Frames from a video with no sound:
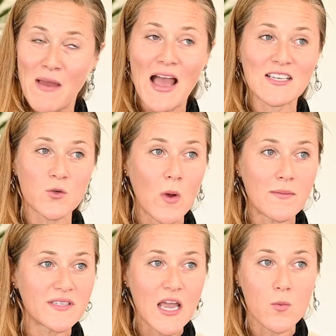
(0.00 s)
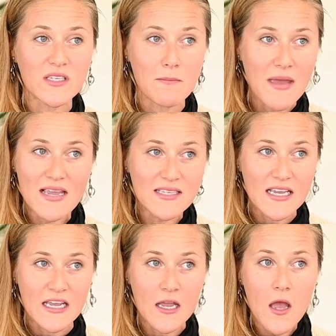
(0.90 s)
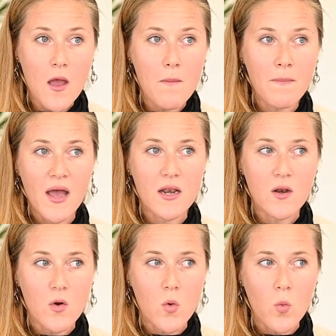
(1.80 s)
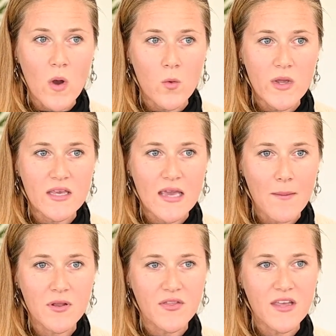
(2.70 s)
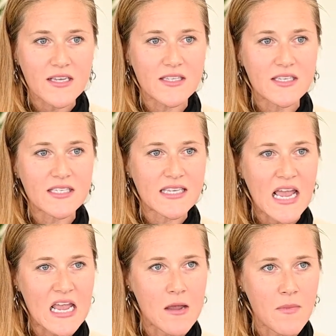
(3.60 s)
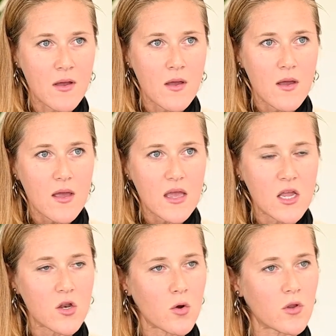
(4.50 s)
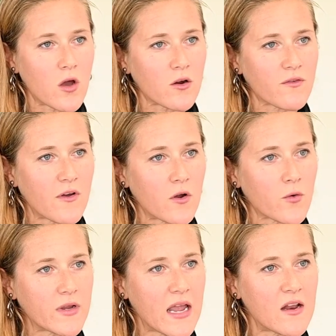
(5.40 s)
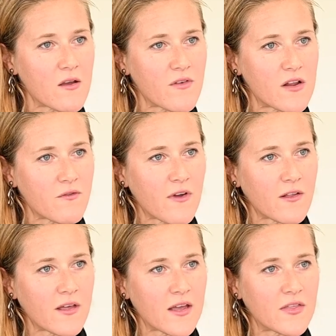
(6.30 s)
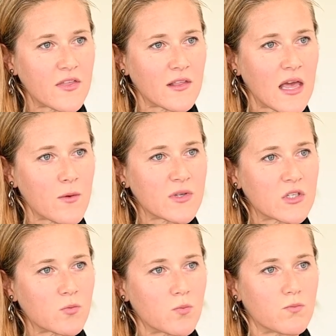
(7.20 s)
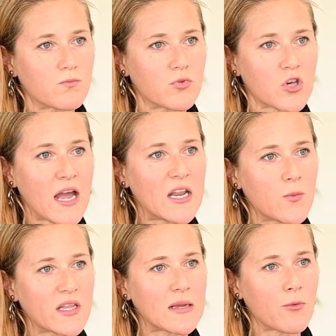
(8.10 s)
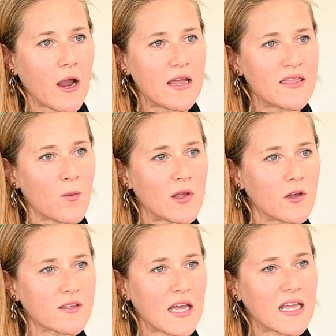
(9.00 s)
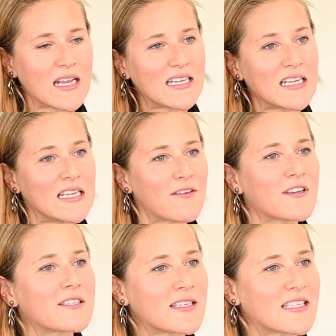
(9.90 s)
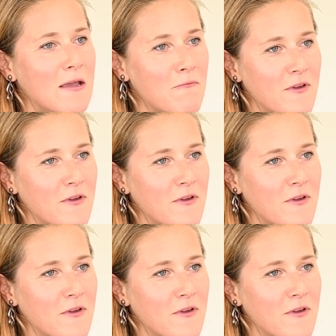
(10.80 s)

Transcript: past website was amazing, but when we kept things the same, it no longer felt creative and it felt like the light was shining really bright and then we looked at it and it didn't give us the same